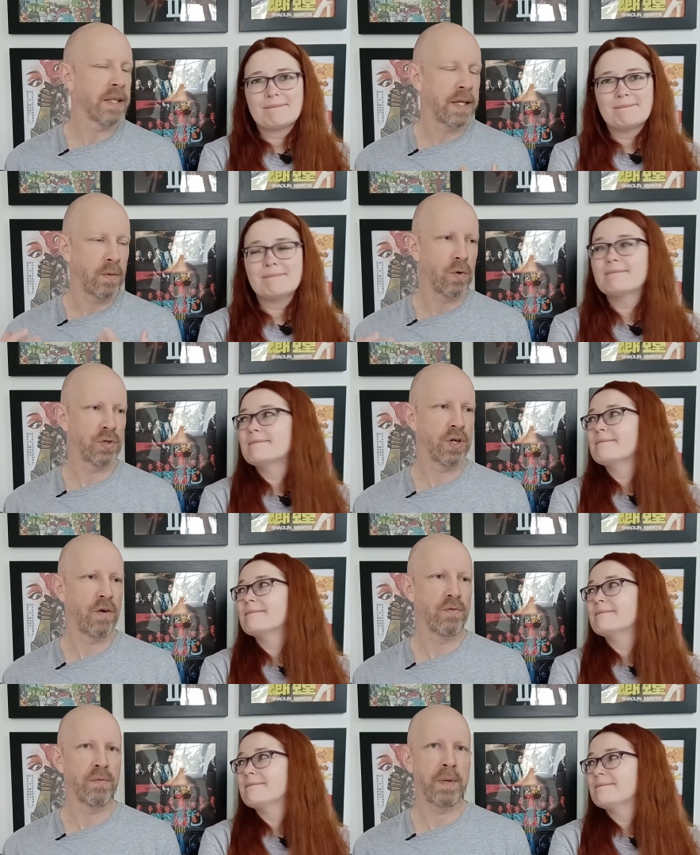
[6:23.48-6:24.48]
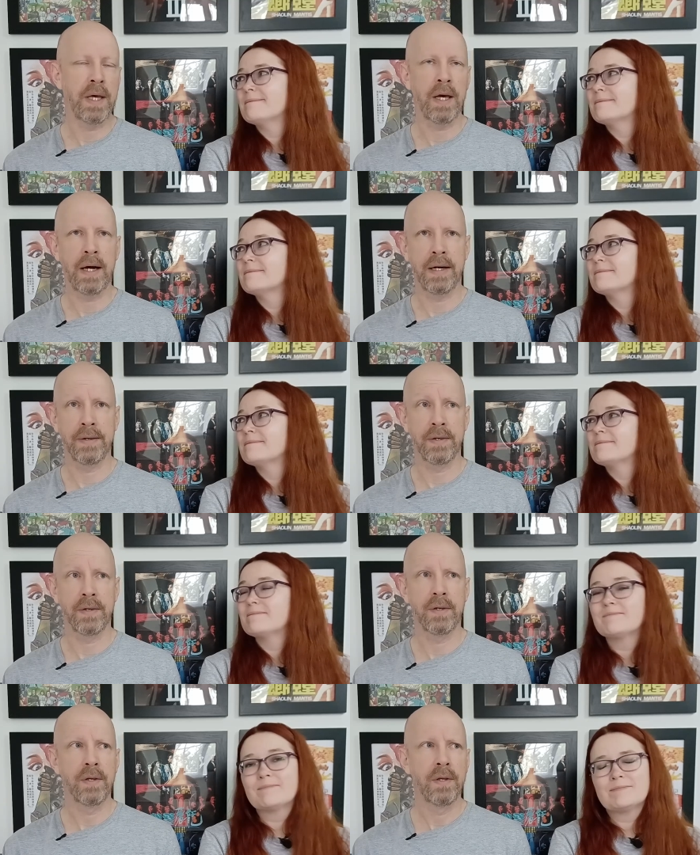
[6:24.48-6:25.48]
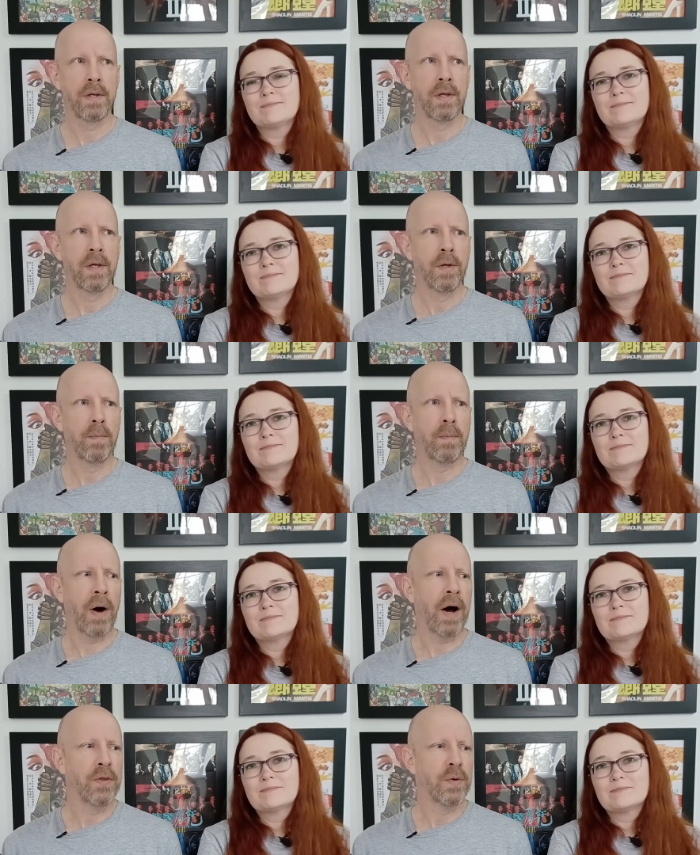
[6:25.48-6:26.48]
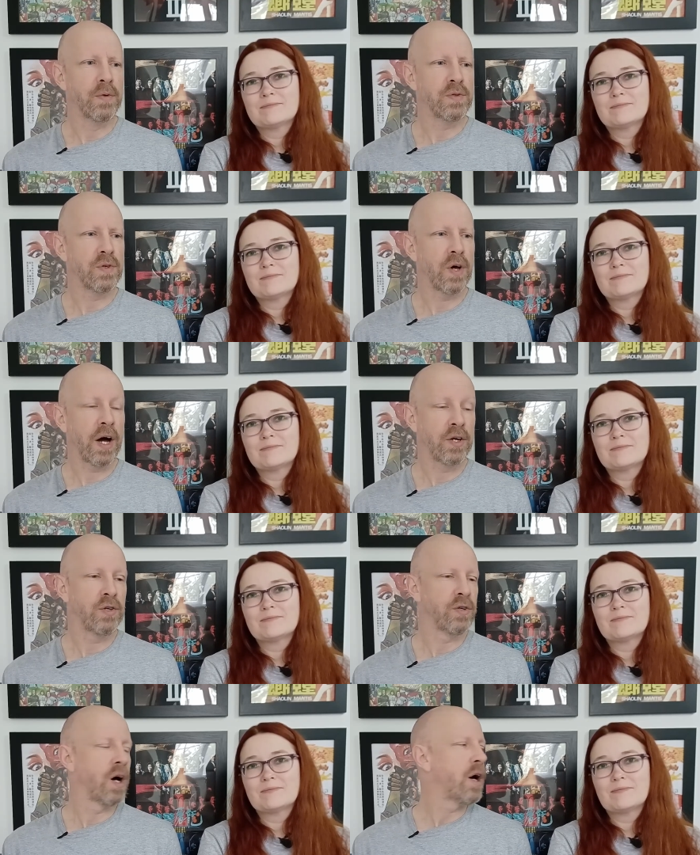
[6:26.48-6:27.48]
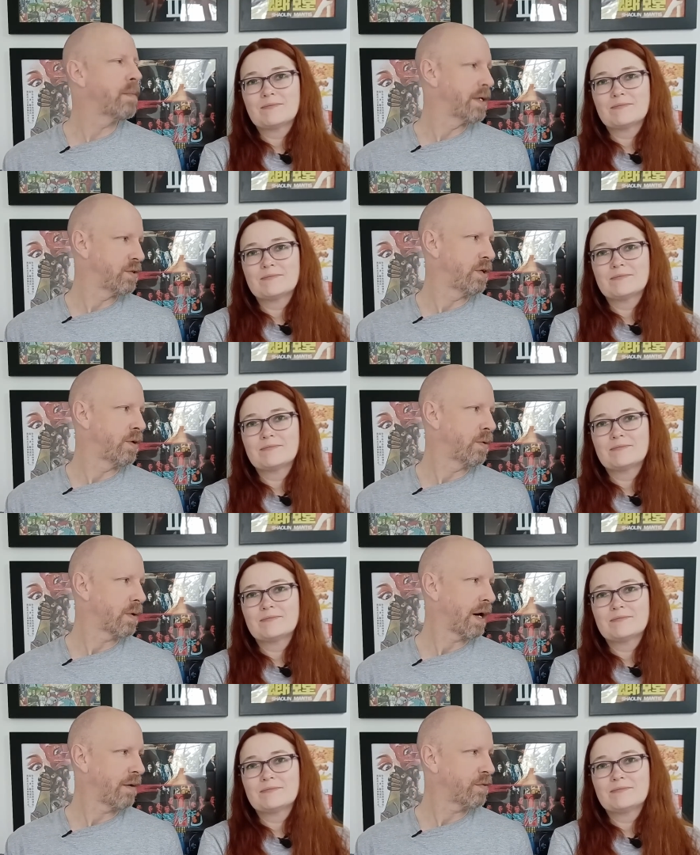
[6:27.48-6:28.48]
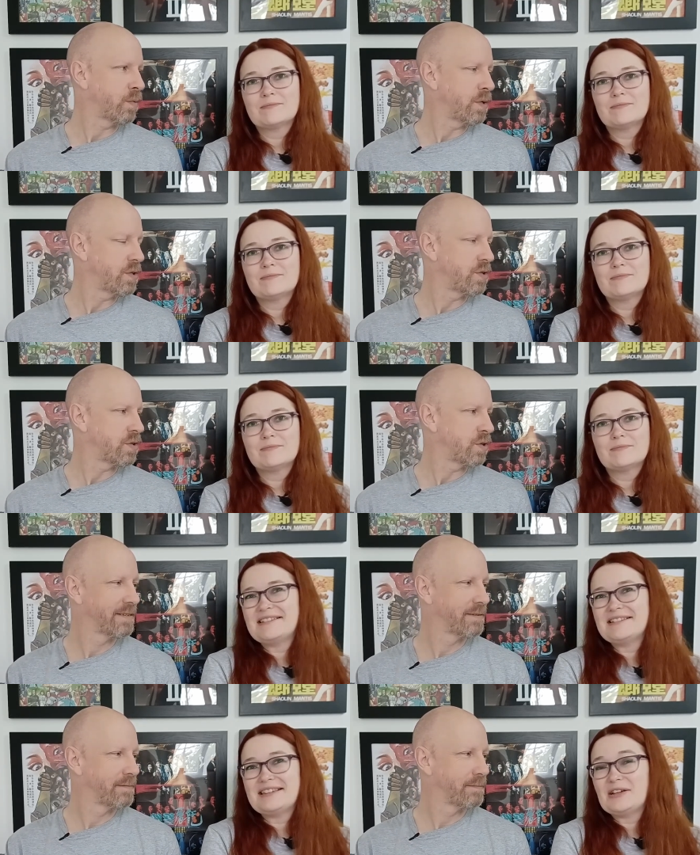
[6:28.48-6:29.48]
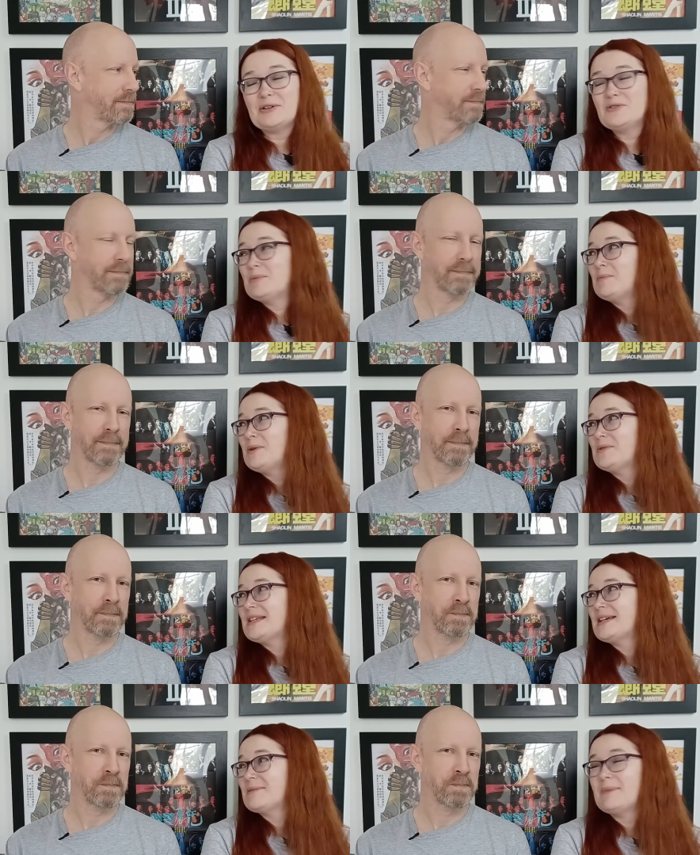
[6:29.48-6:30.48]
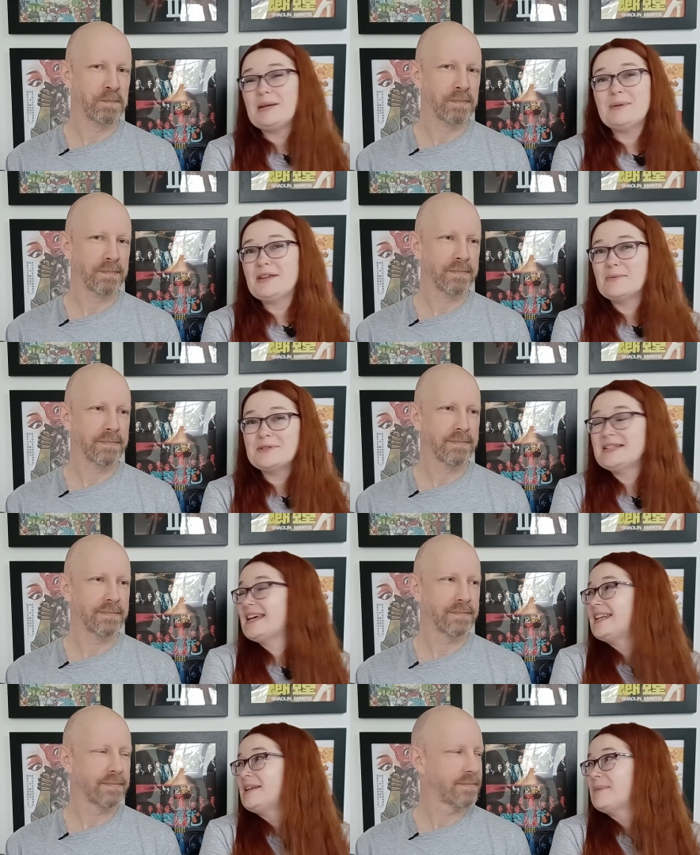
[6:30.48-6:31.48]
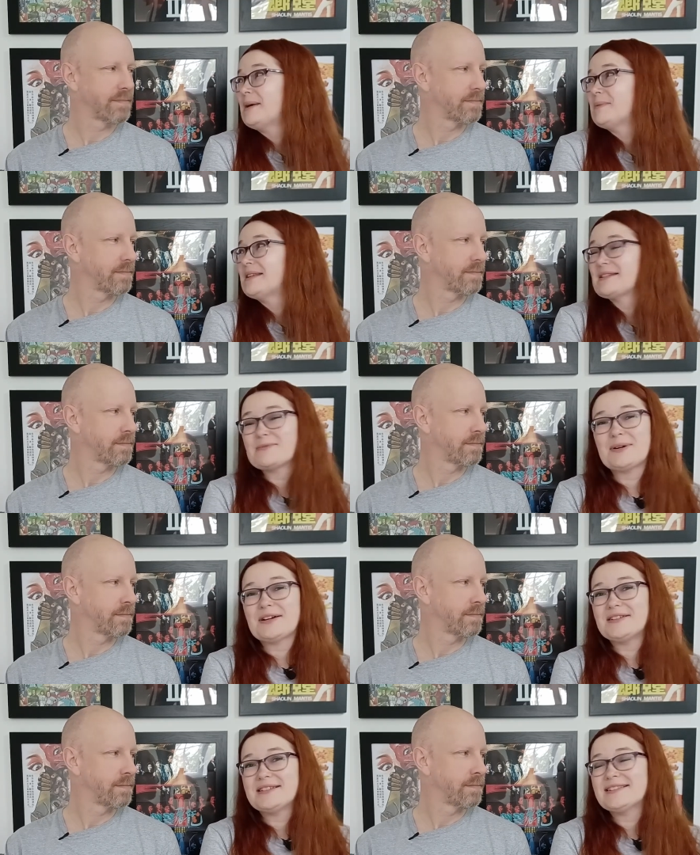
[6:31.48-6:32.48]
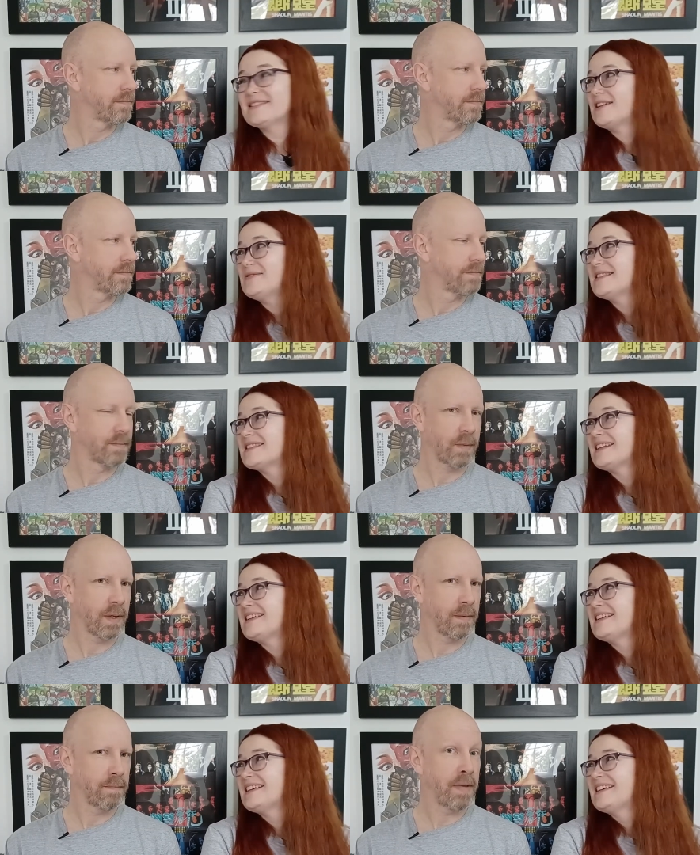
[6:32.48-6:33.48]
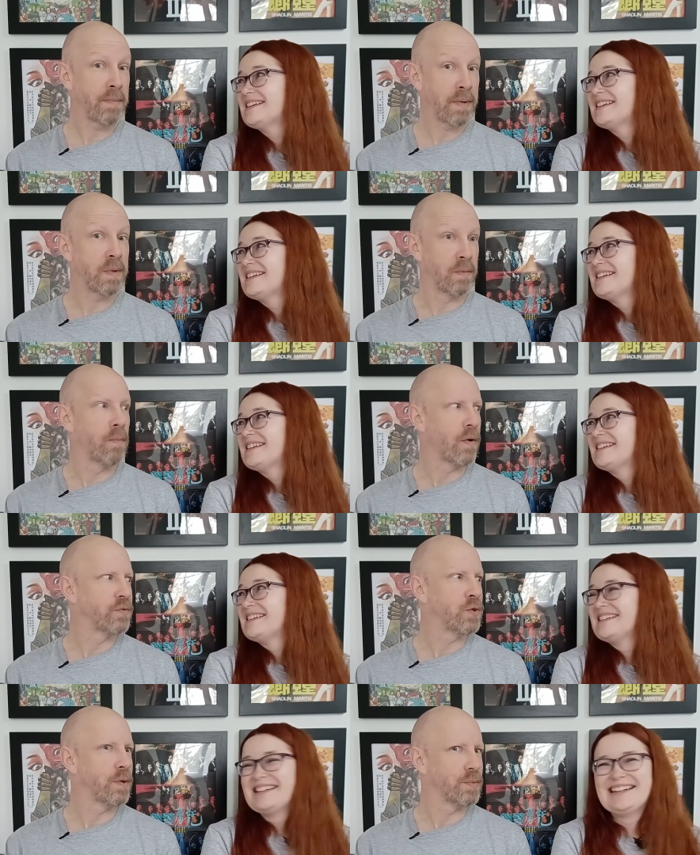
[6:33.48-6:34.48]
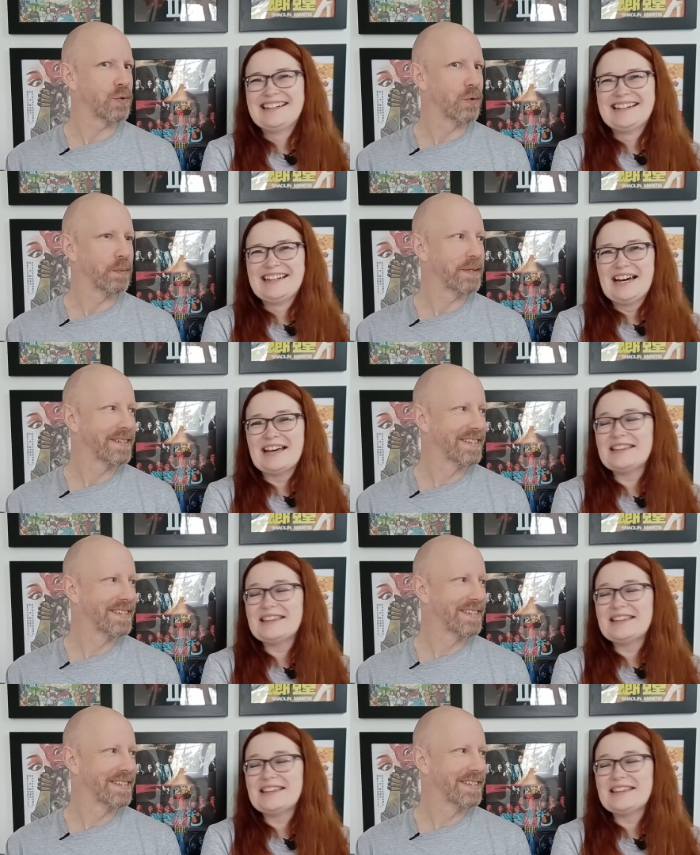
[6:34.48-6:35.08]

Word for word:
Speaker 1: and let it mm. wash over me and but there was I couldn't hum it to you afterwards.
Speaker 2: There could have been music. Maybe there wasn't any. Maybe that's why I didn't notice any.
Speaker 1: Maybe we were both too absorbed.